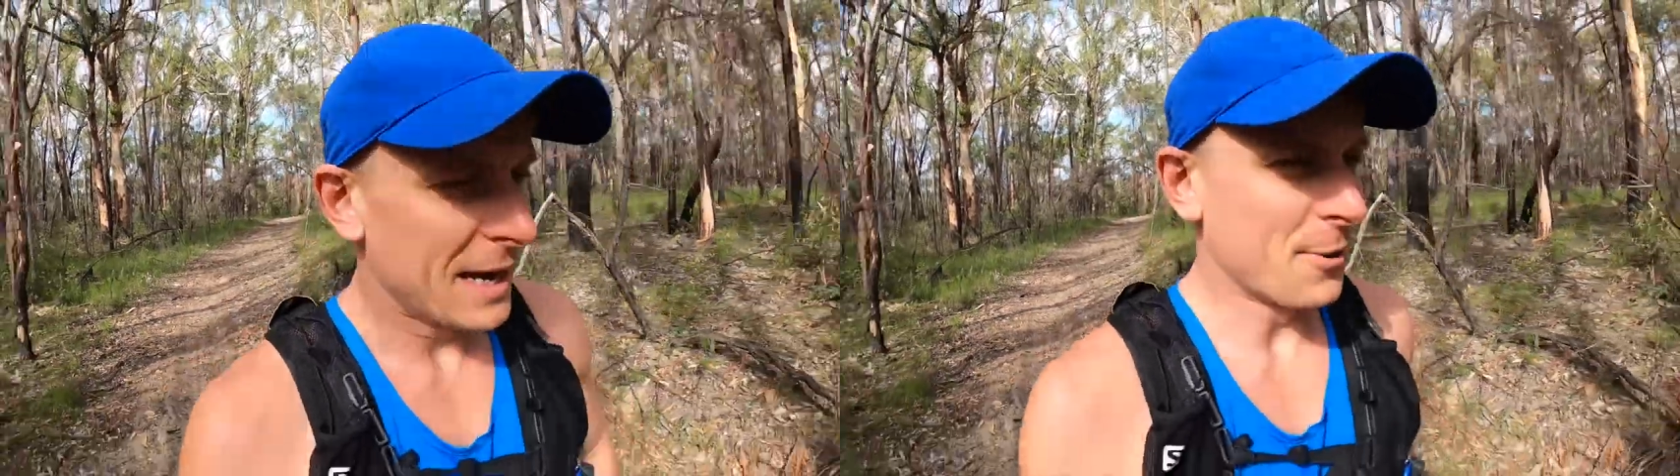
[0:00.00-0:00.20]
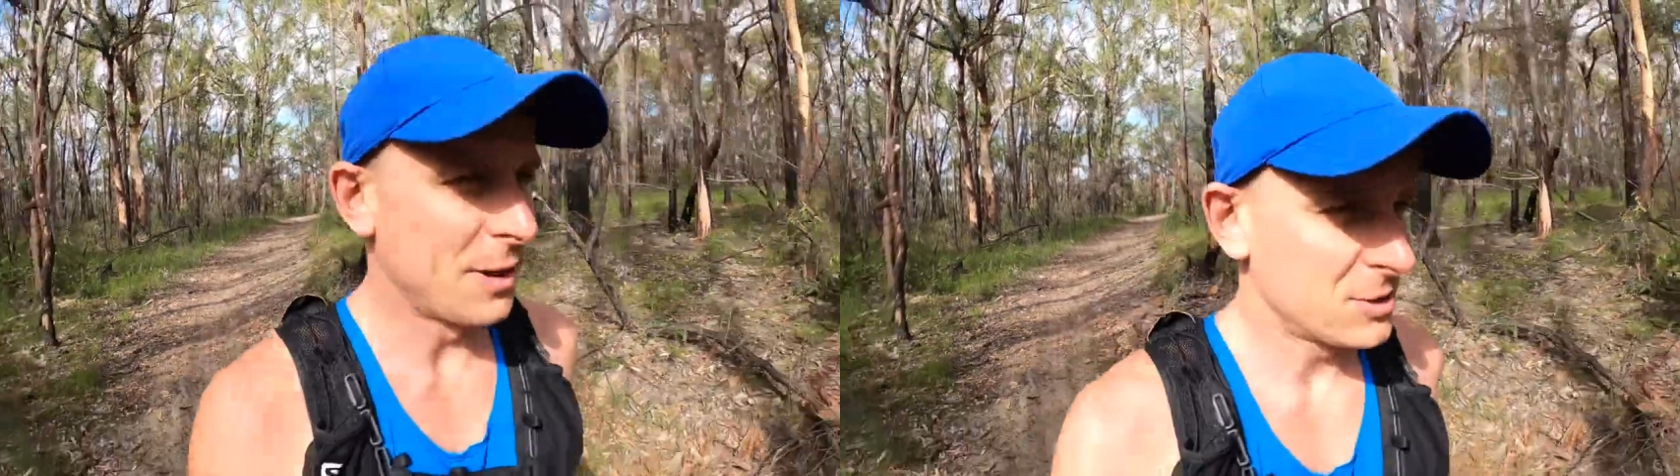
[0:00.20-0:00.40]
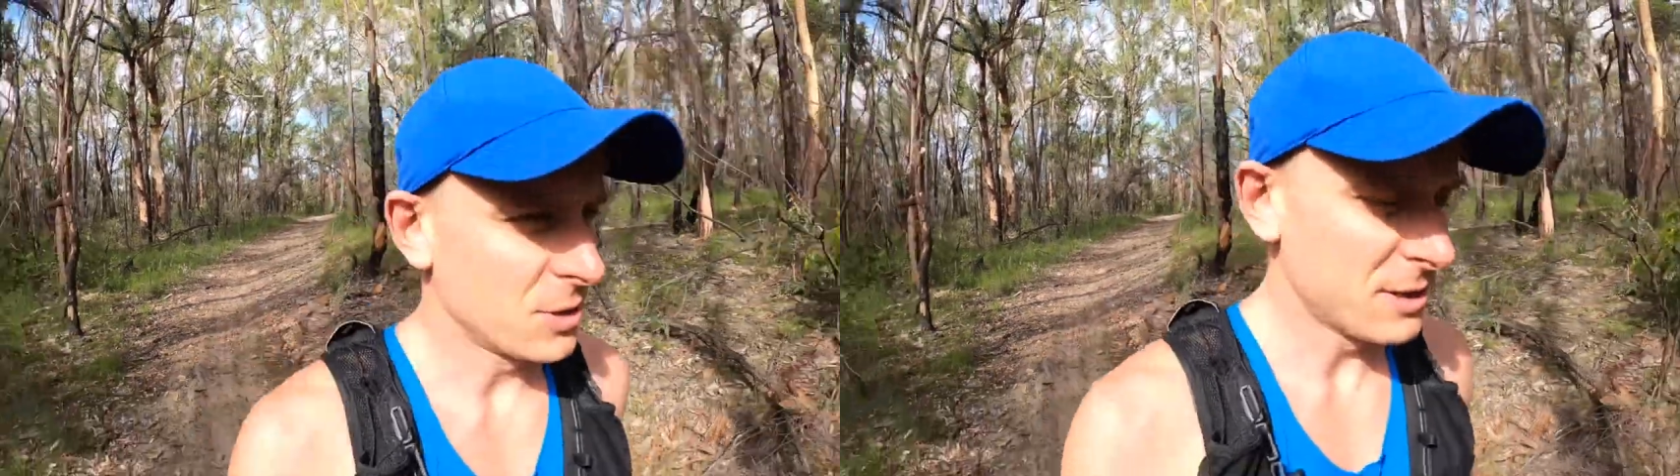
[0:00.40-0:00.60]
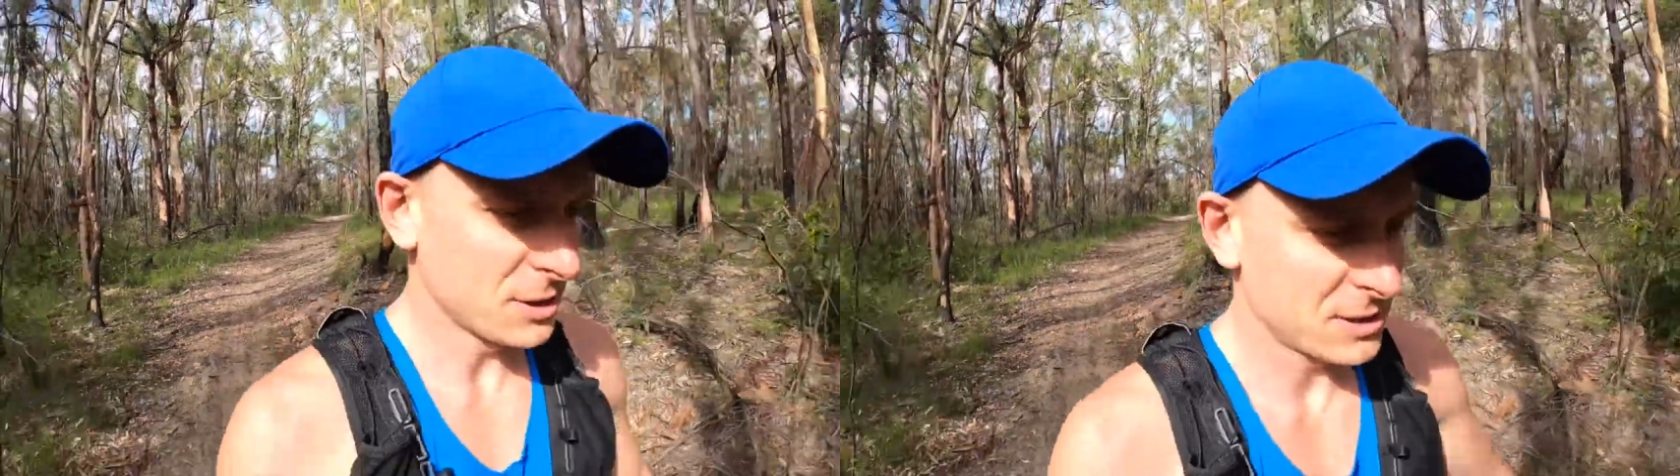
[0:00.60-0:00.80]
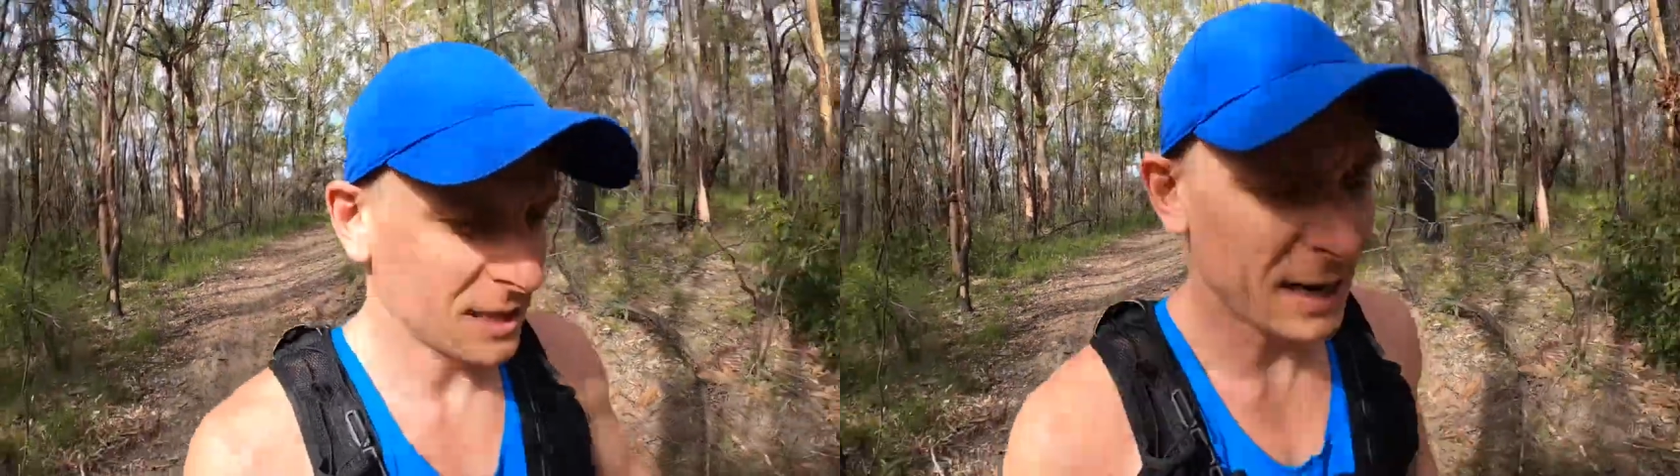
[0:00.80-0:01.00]
Anyway, so
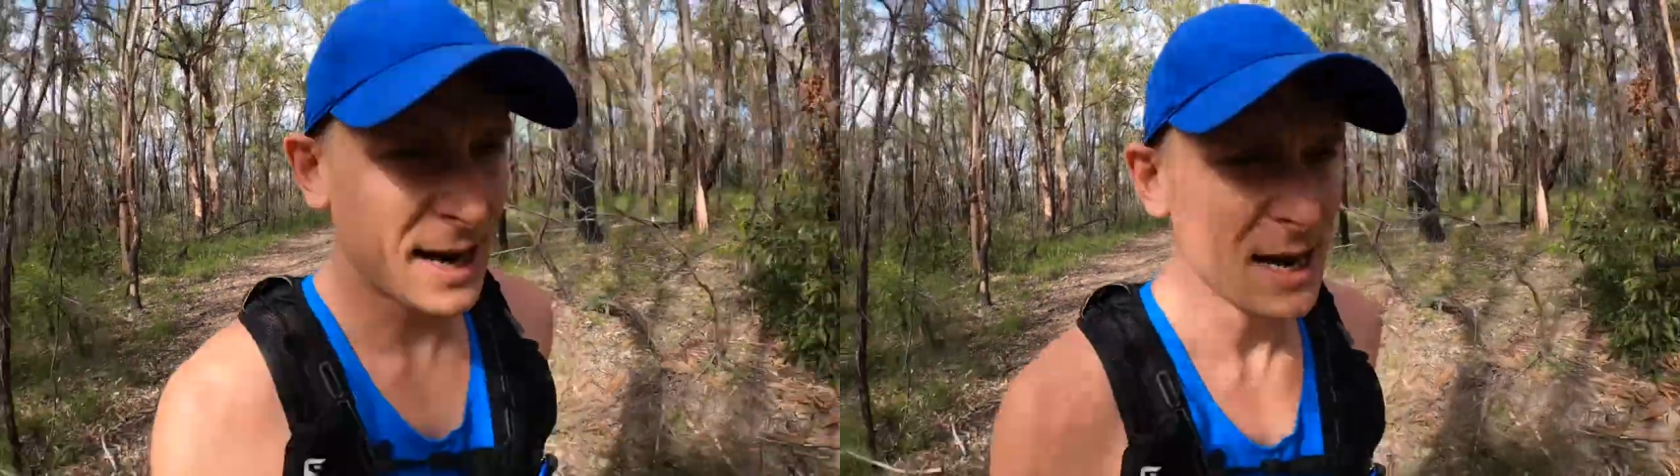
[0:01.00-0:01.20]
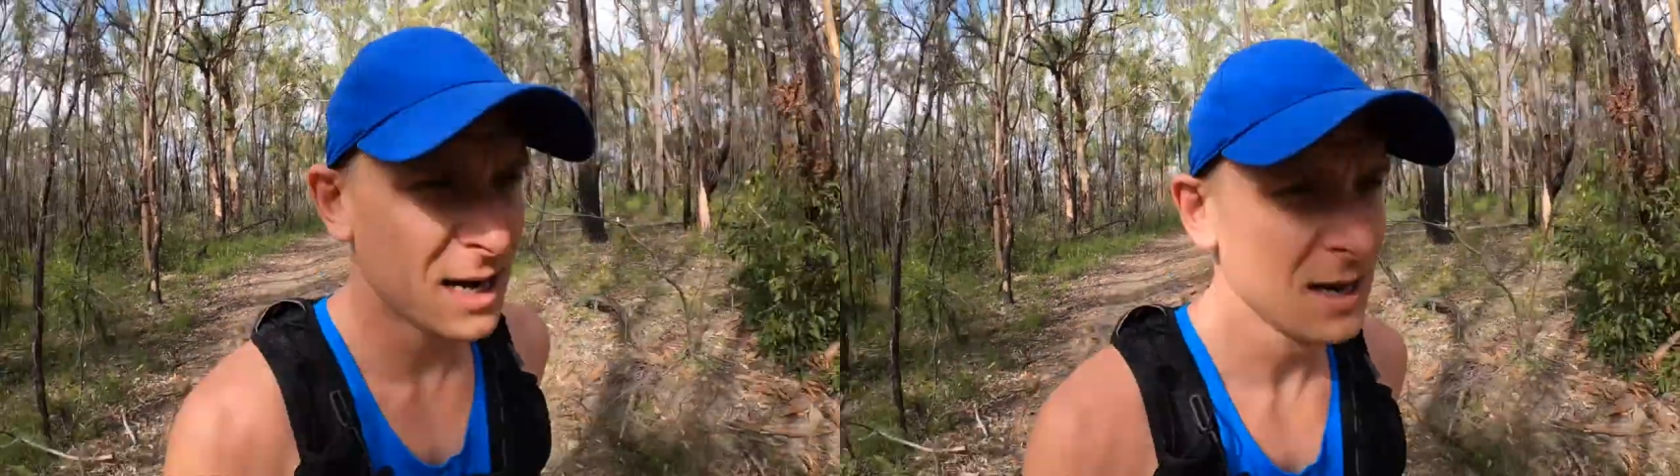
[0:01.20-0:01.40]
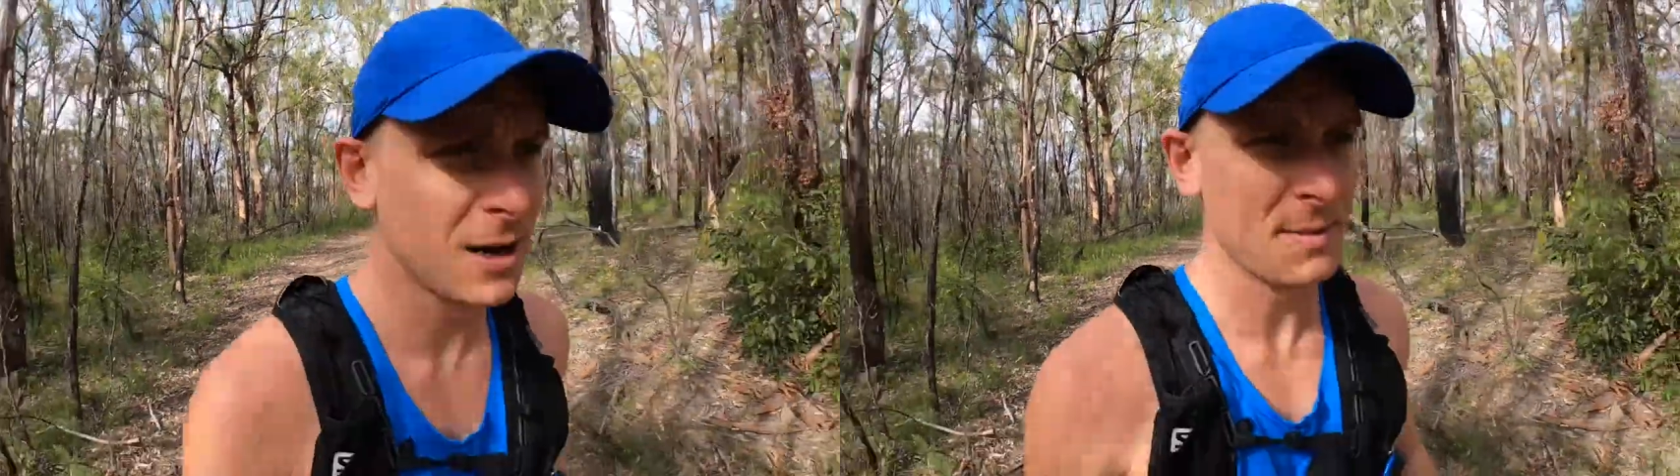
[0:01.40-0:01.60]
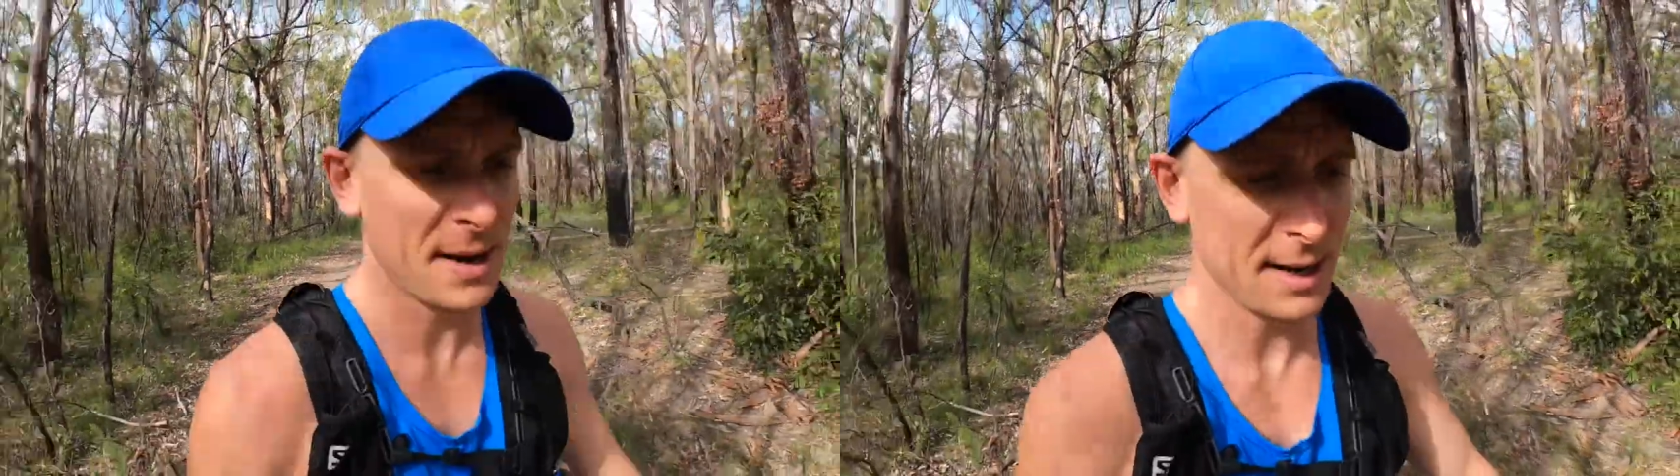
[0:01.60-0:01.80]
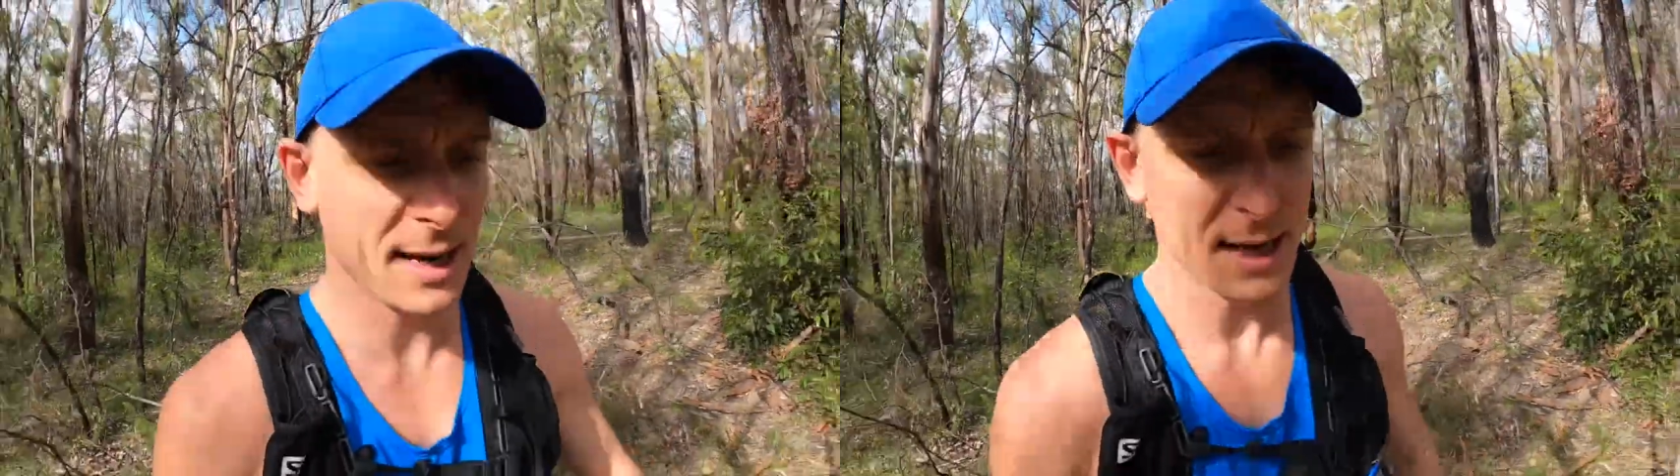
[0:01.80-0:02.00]
today,
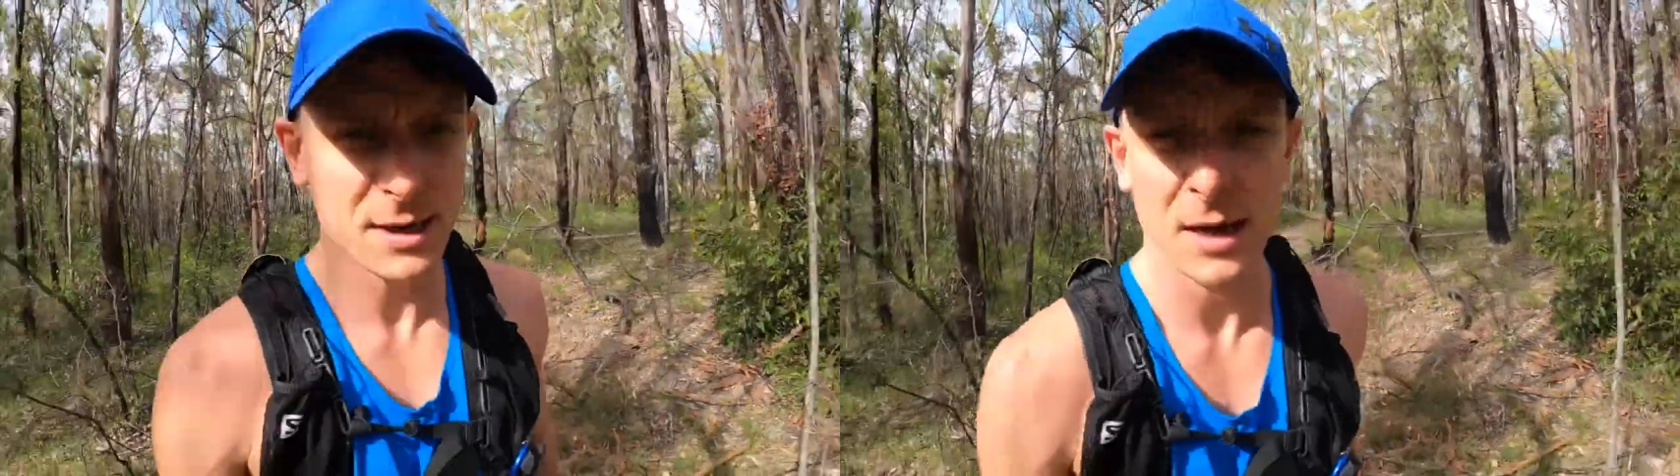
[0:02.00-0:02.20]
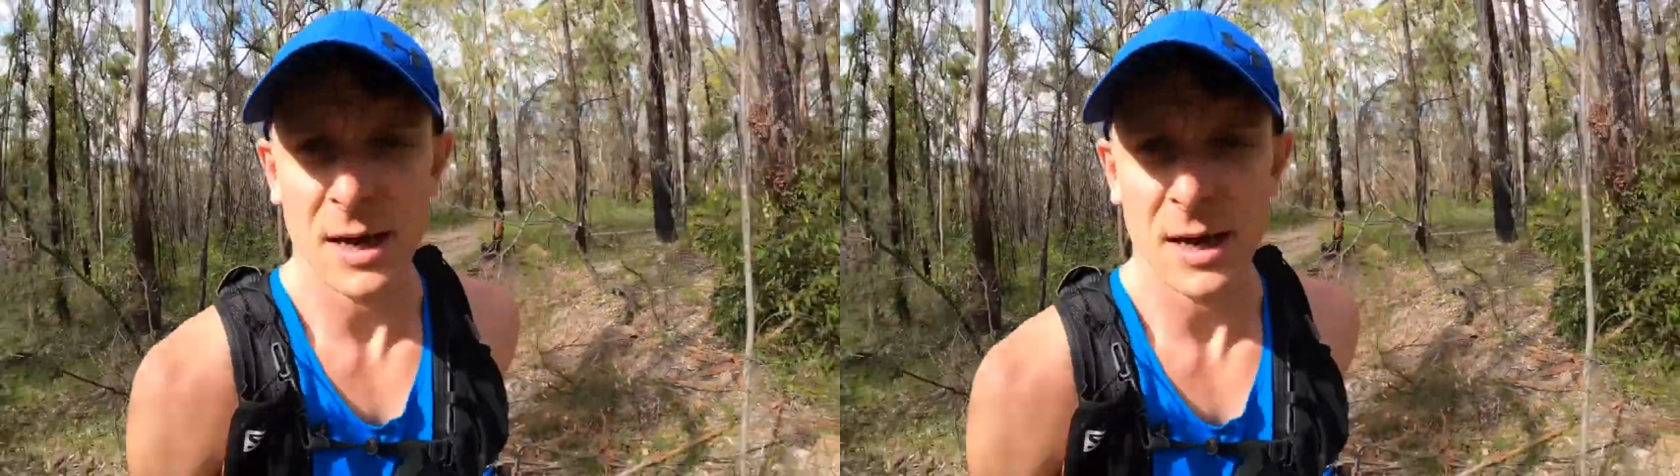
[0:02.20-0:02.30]
I'm heading out